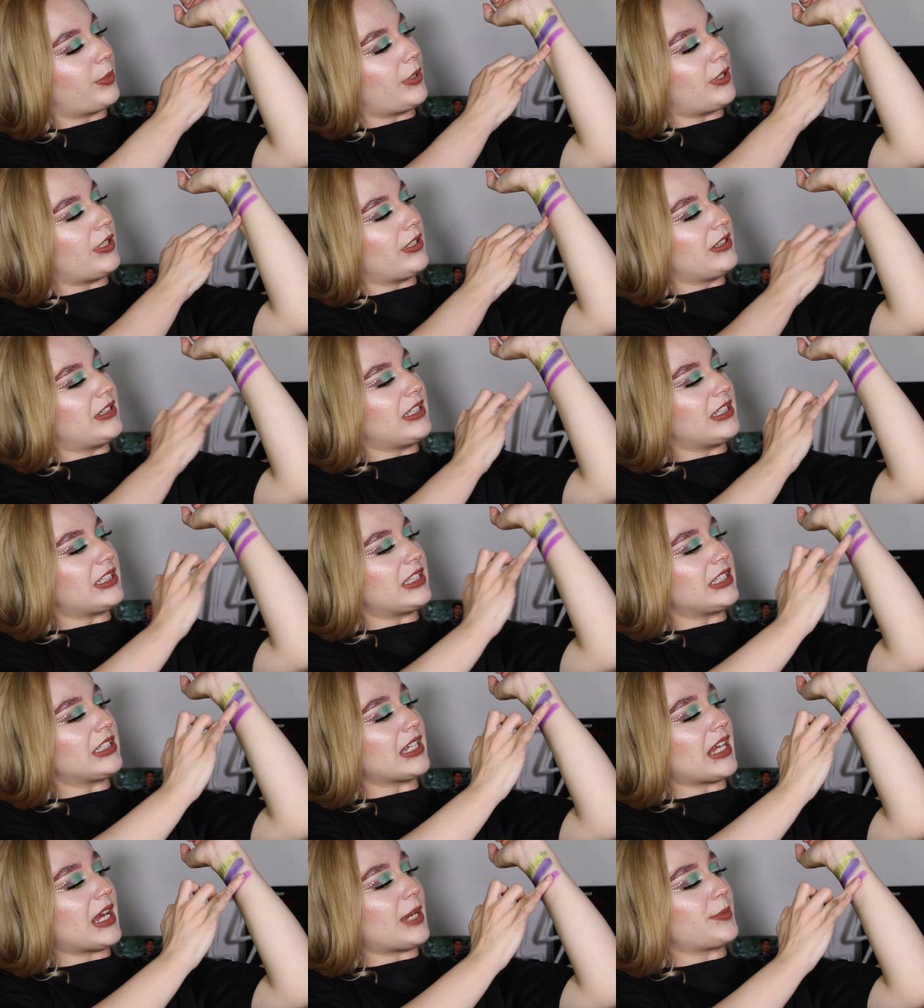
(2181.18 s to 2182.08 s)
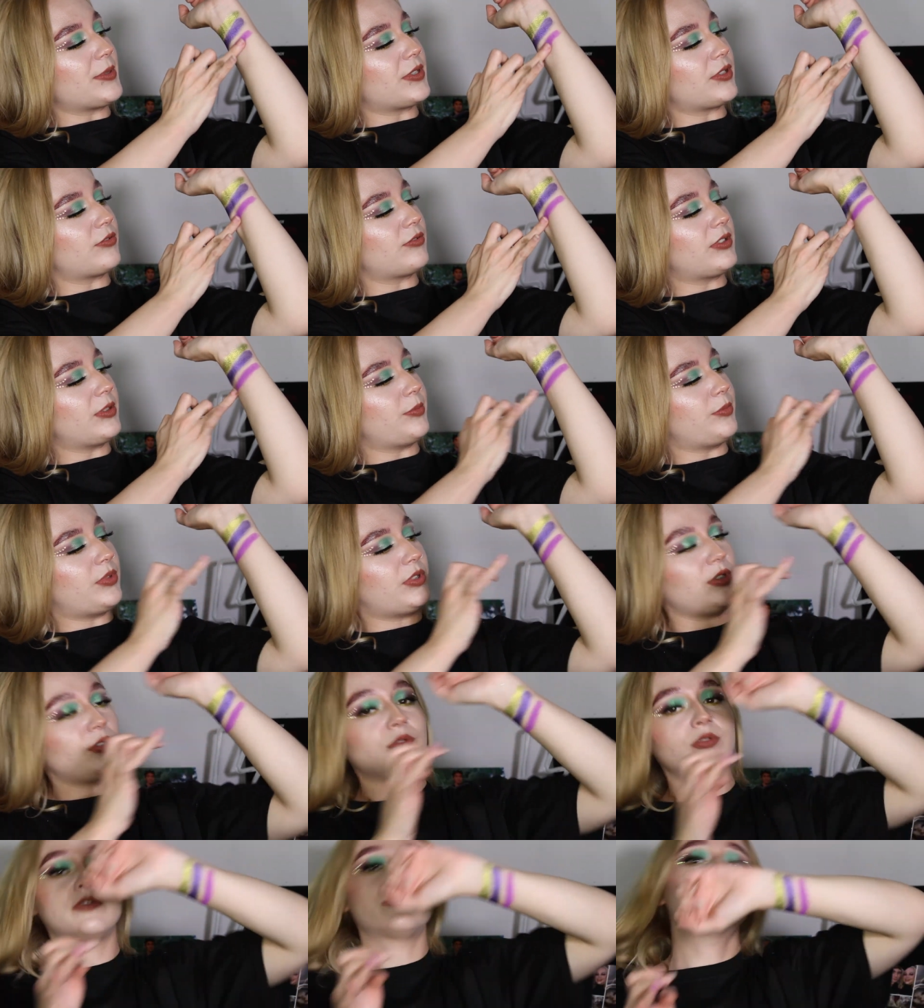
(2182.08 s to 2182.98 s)
But this is absolutely
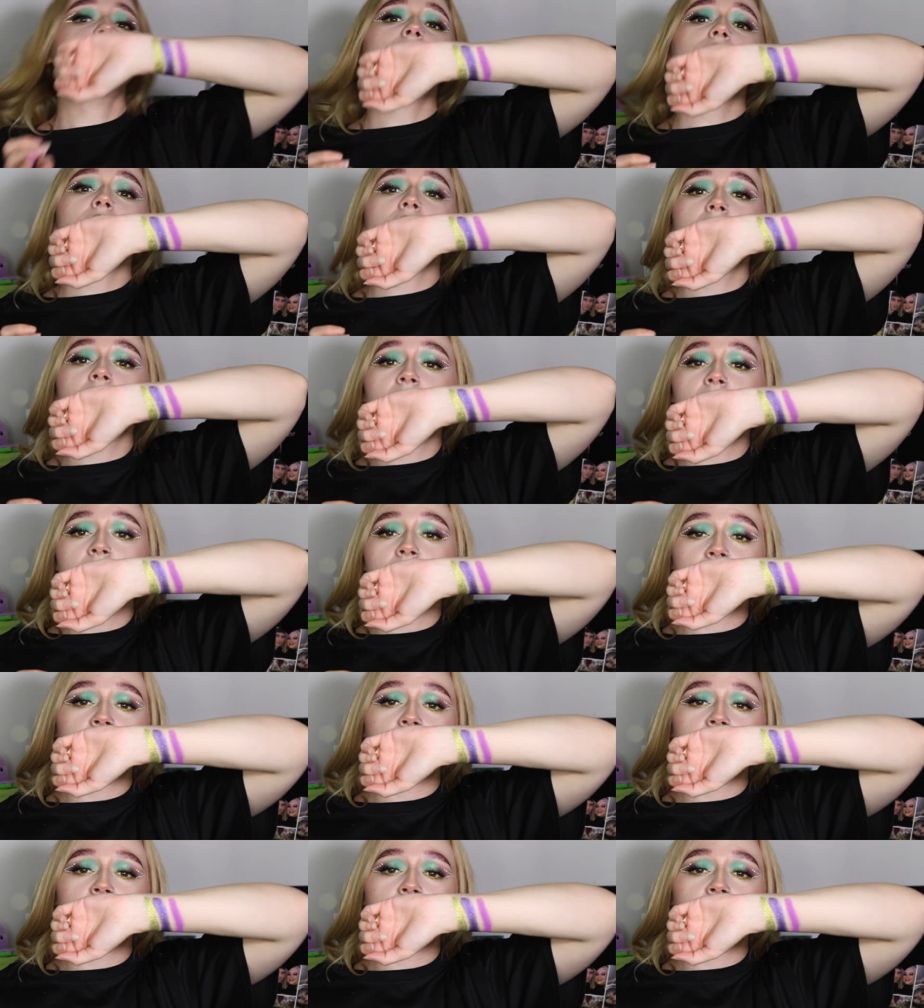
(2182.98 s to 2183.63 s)
beautiful.